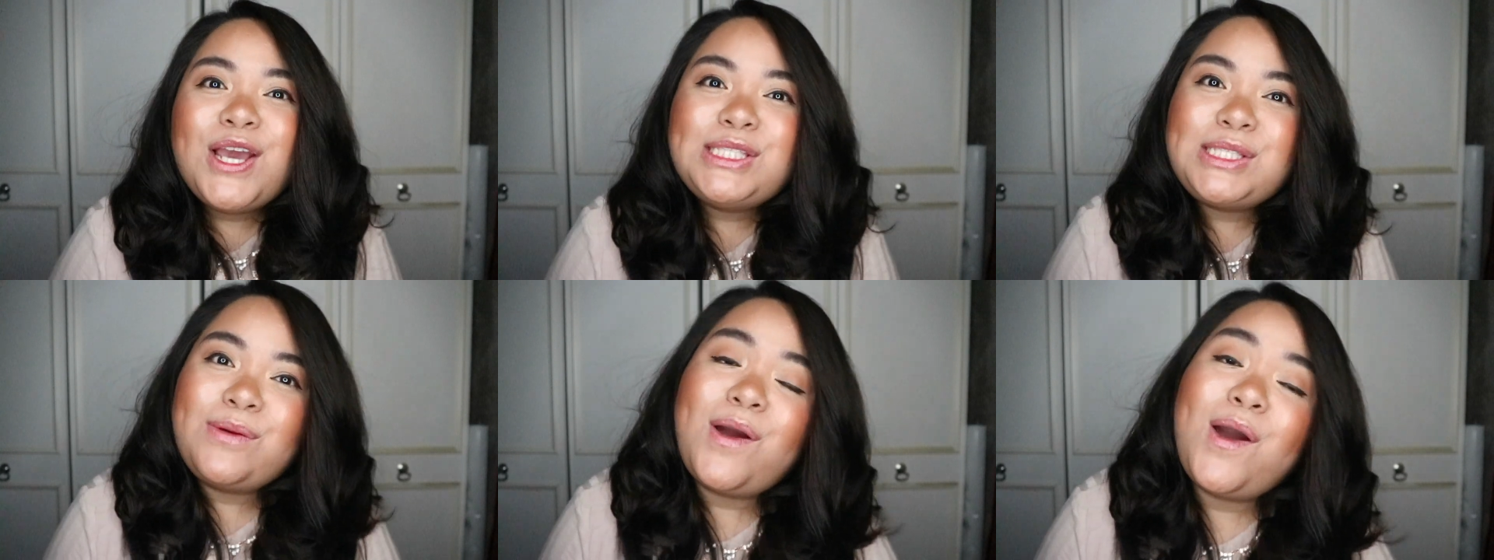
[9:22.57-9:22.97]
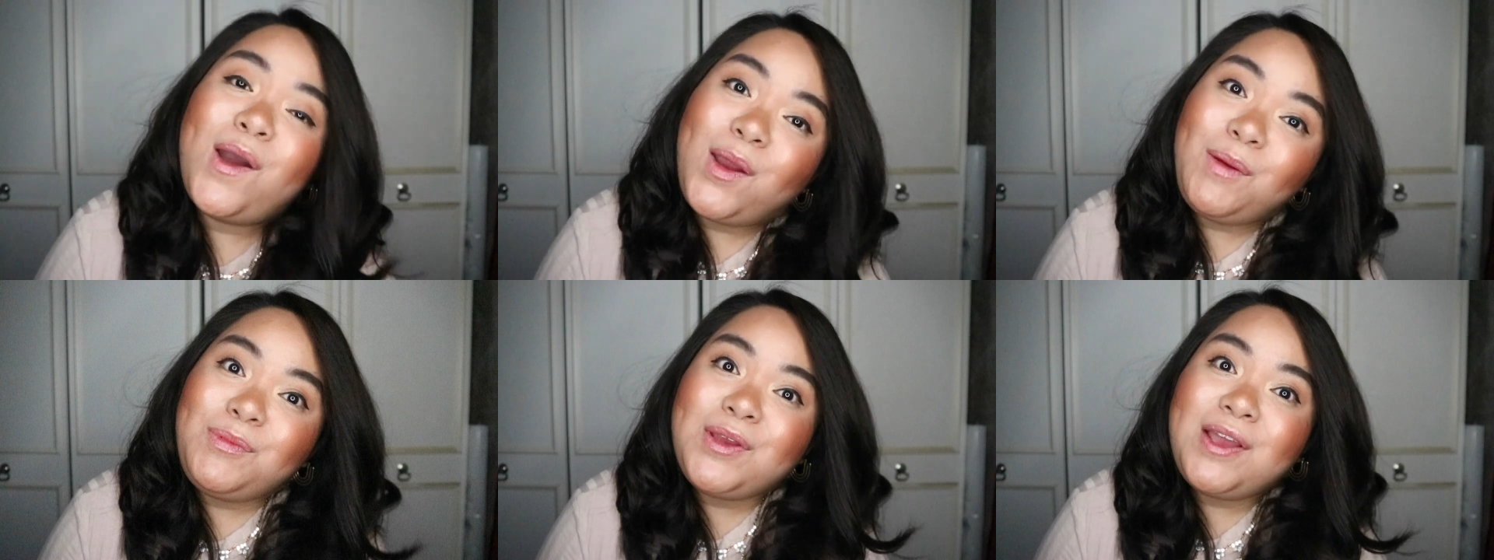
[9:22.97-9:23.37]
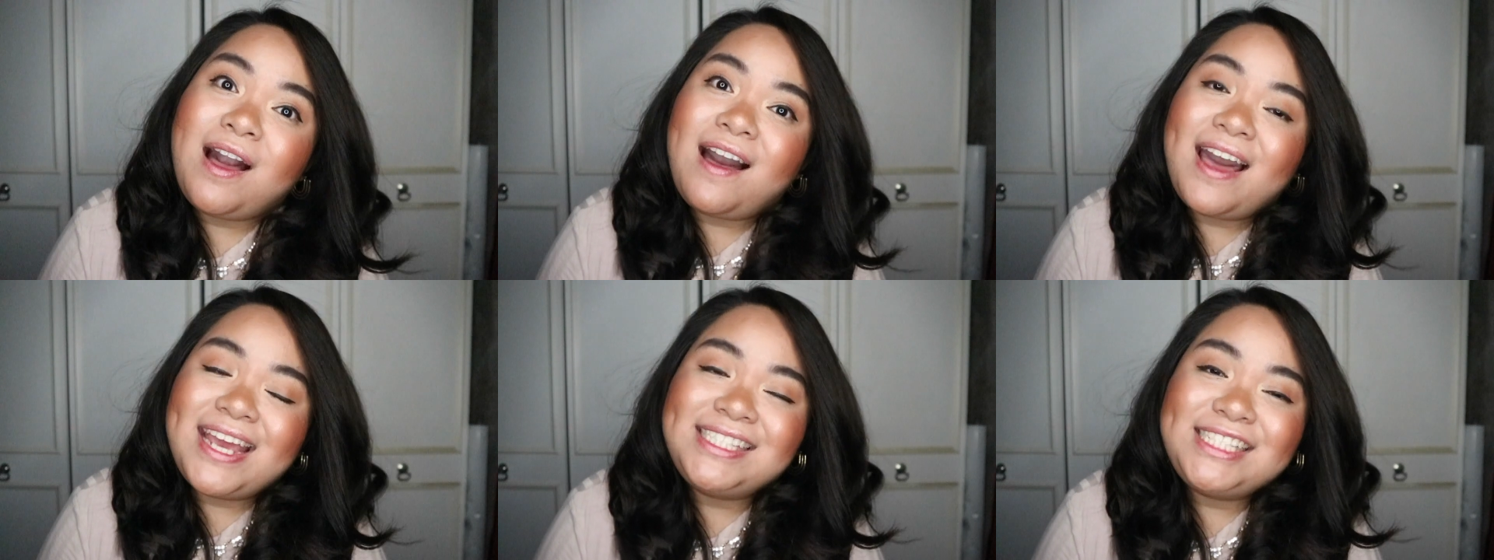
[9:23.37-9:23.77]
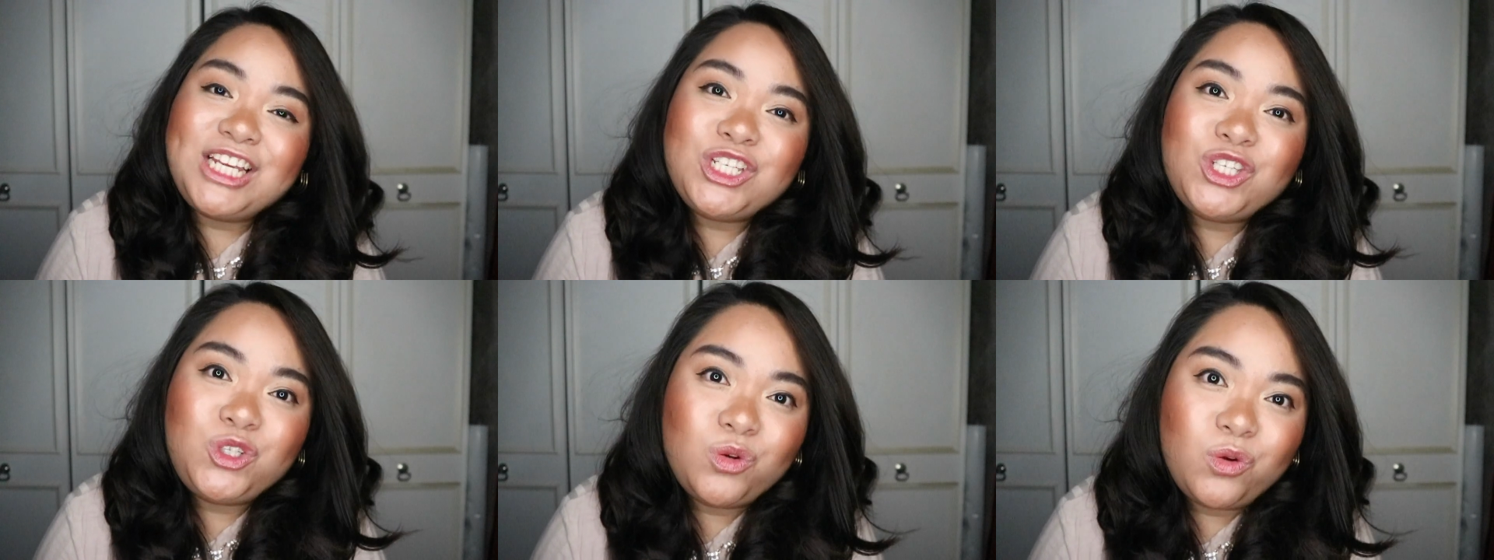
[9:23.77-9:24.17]
So I hope you guys
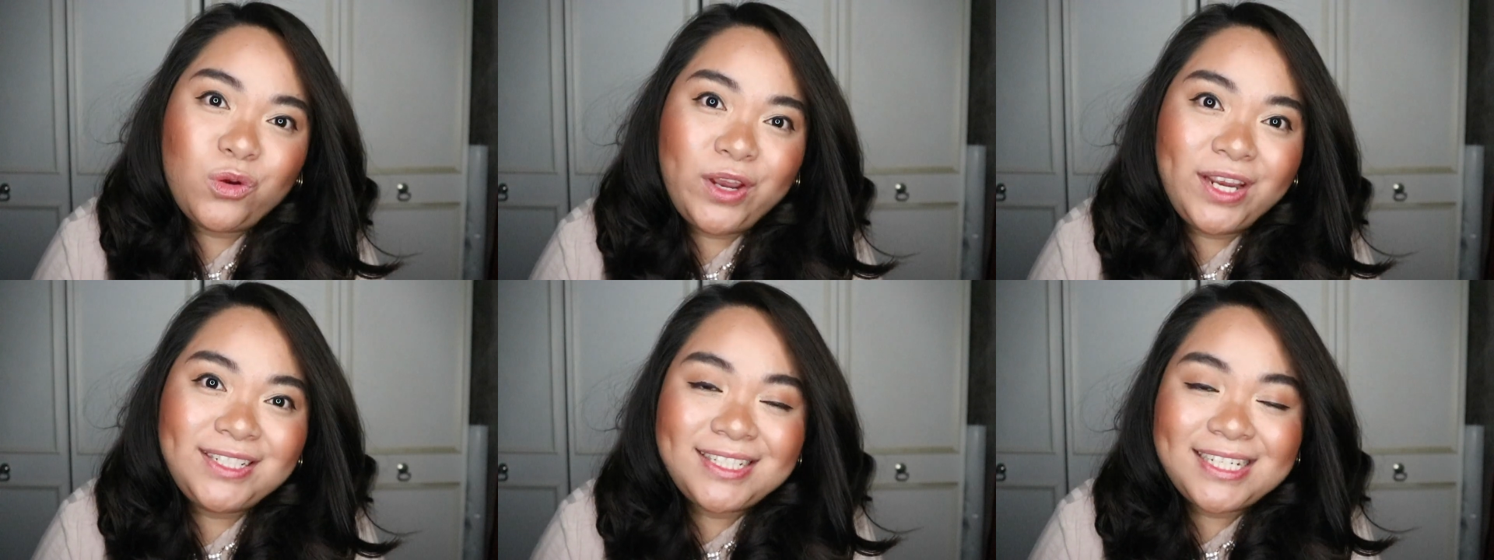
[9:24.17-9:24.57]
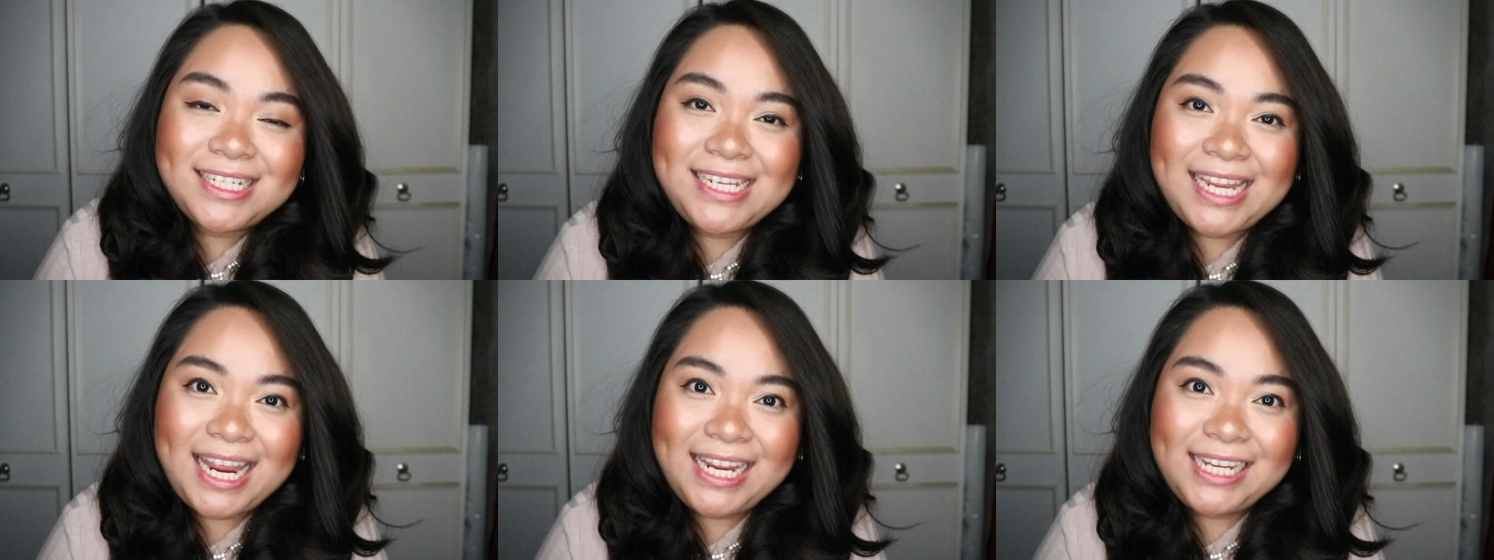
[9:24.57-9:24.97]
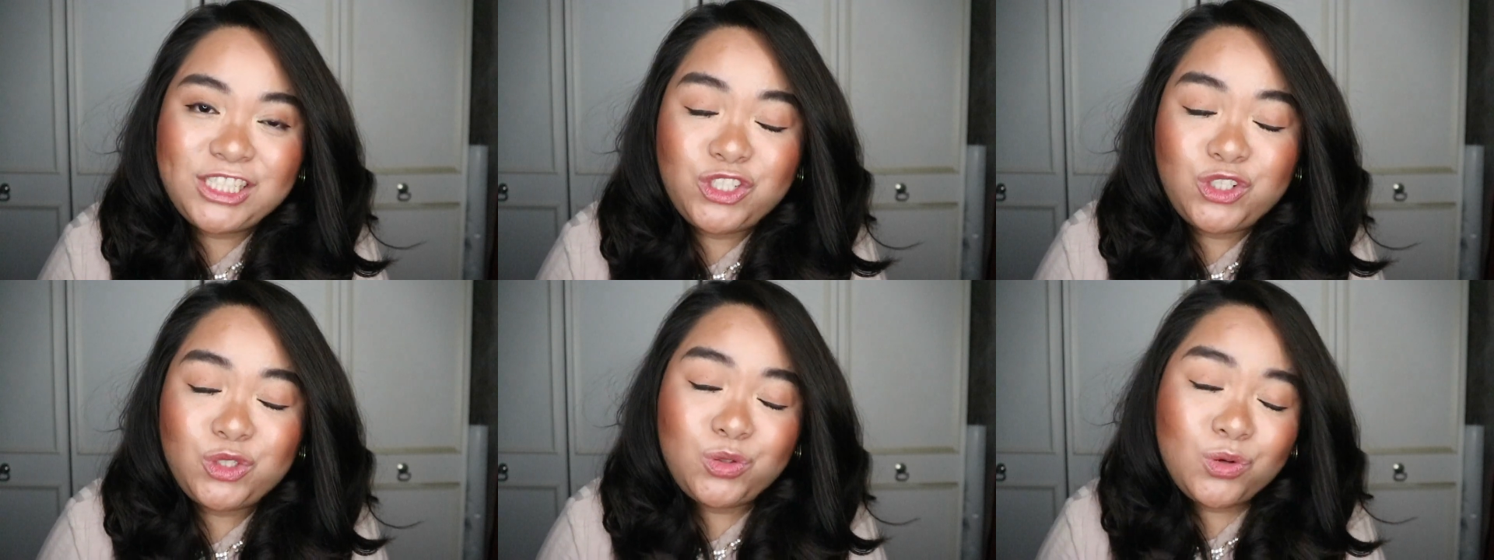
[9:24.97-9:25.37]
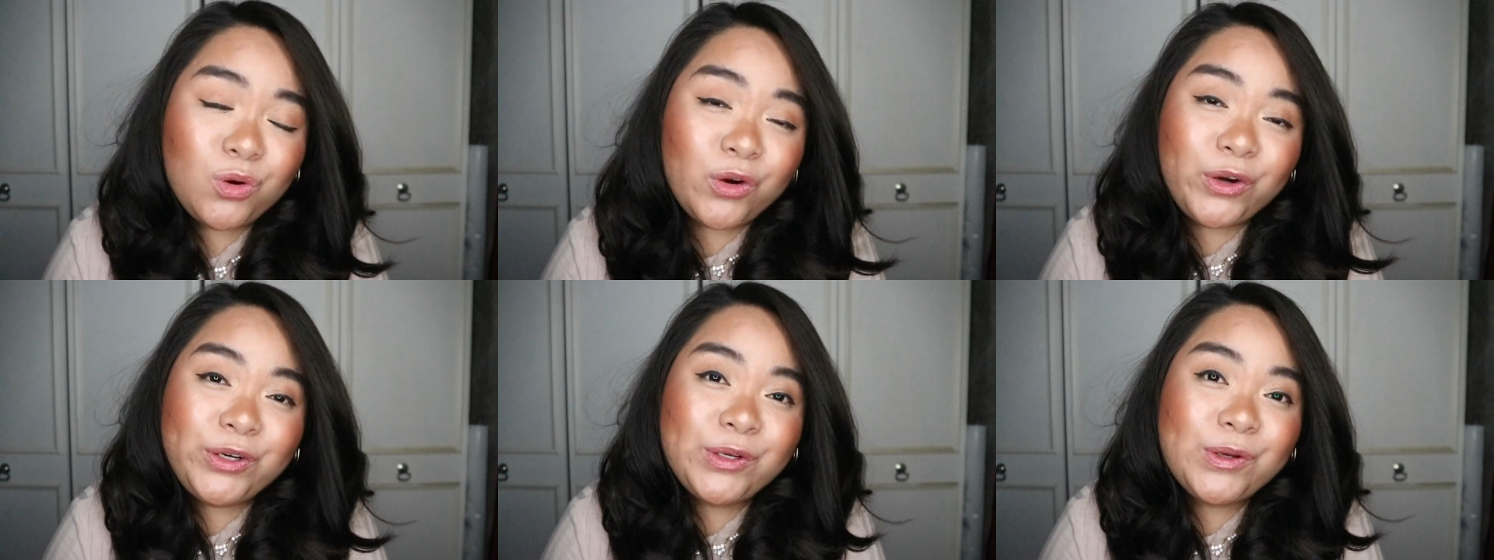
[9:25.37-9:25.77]
enjoyed today's
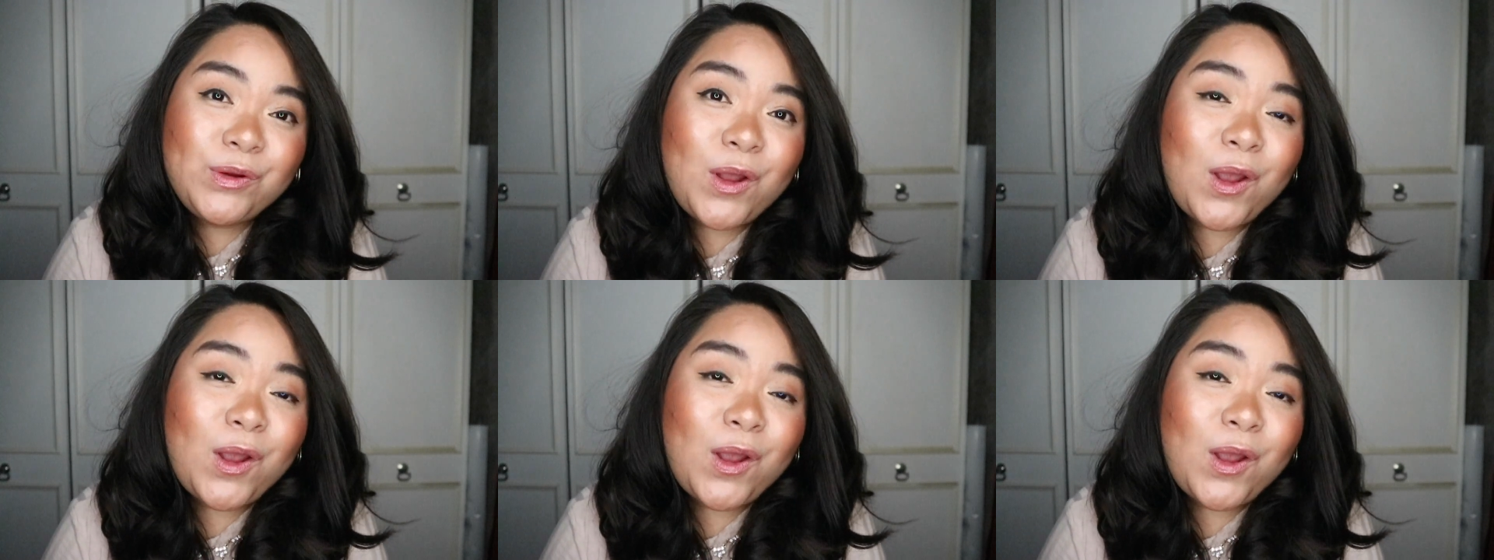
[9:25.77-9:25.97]
tutorial.